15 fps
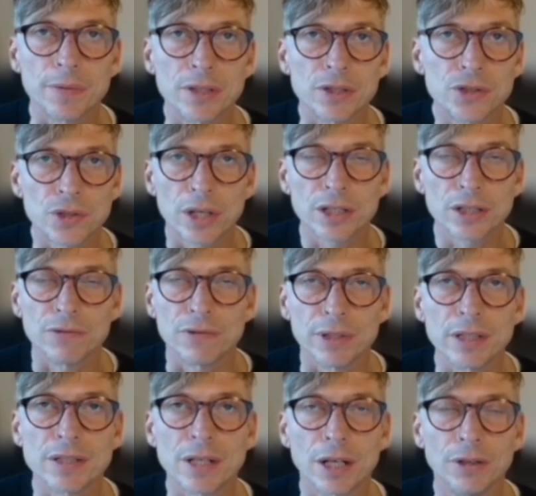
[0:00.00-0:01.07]
the structure
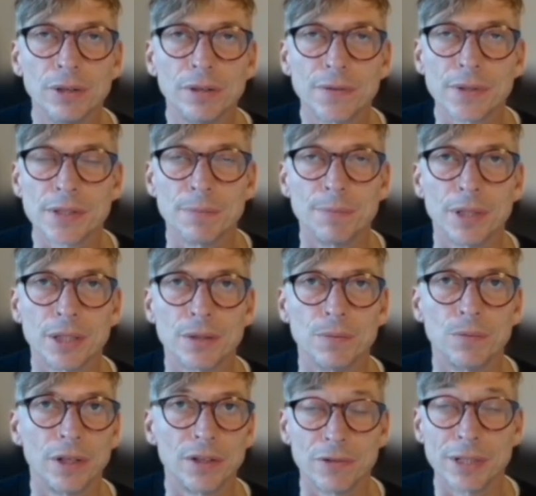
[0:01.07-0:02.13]
and the tone of a submission
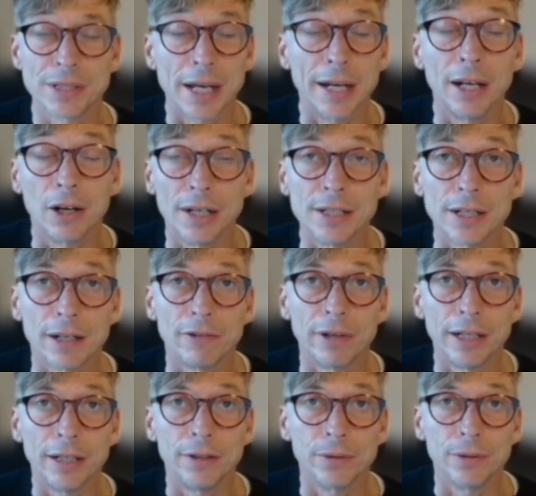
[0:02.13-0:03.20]
whether it's AI
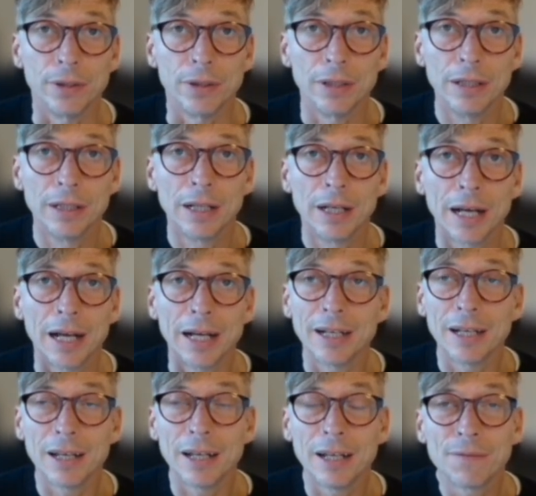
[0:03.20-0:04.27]
generated or not.
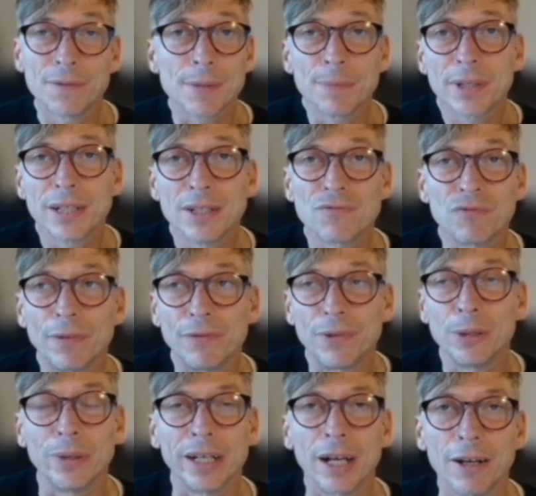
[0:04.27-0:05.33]
And if somebody's
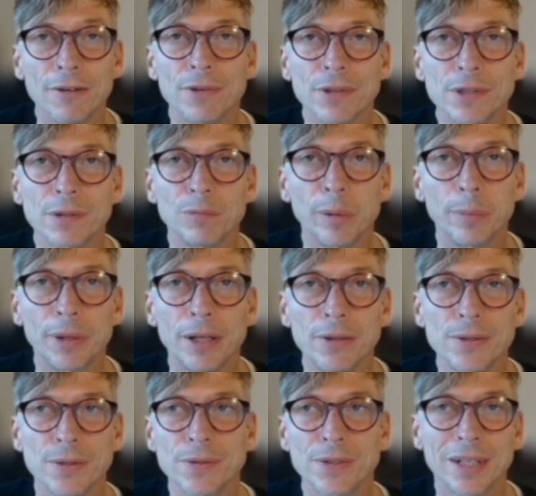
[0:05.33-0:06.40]
reviewing hundreds of
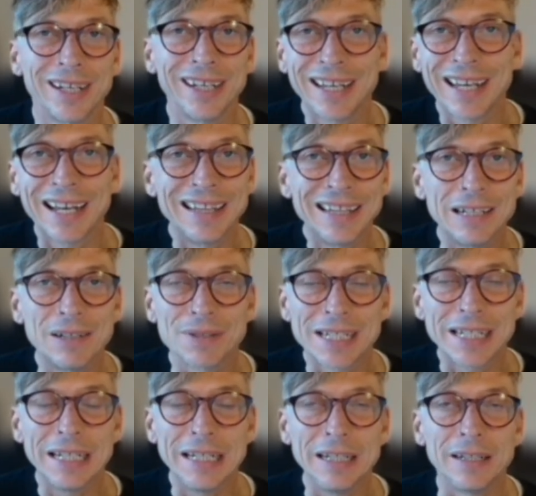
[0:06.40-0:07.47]
proposals, it can get a little
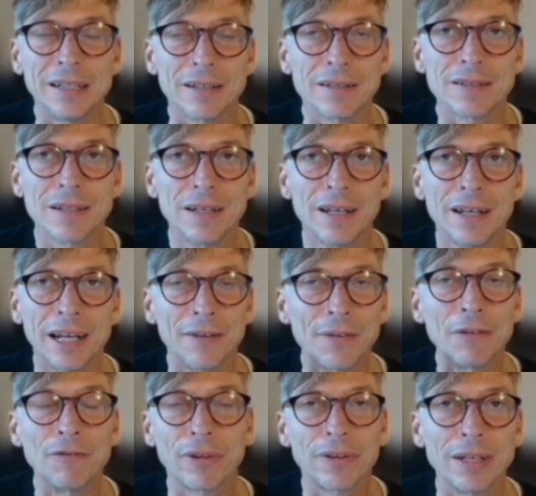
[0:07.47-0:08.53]
tedious if
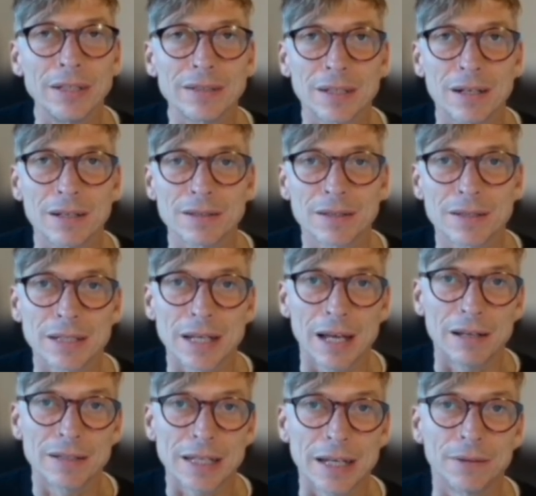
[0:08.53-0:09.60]
everything starts
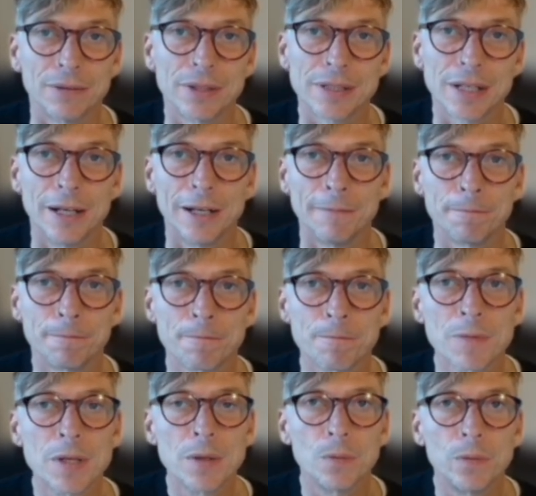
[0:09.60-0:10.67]
to sound the same.
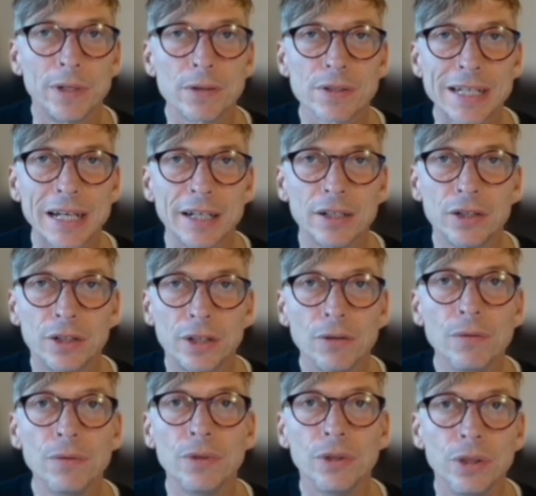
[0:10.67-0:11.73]
I'm not saying
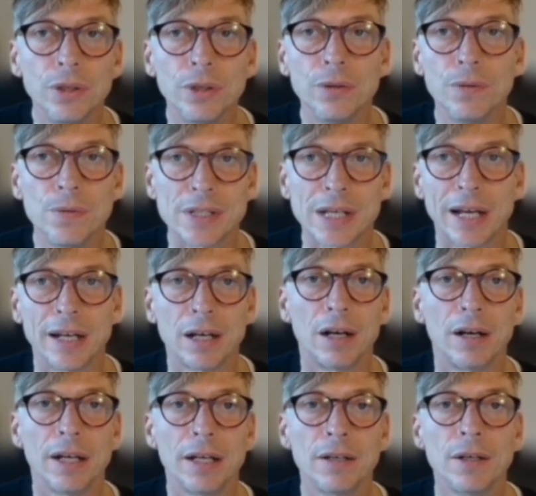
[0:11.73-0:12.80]
don't use
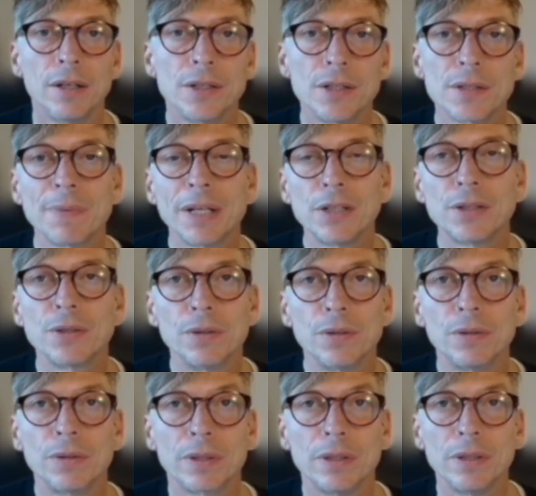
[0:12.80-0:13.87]
AI, just make
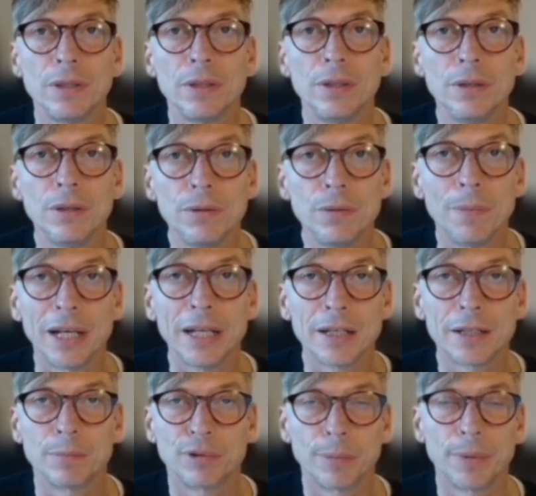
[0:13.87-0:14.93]
sure that you make
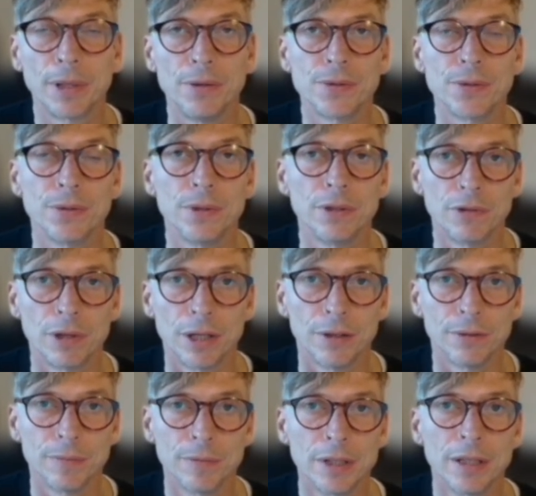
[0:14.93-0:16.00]
the proposal your own.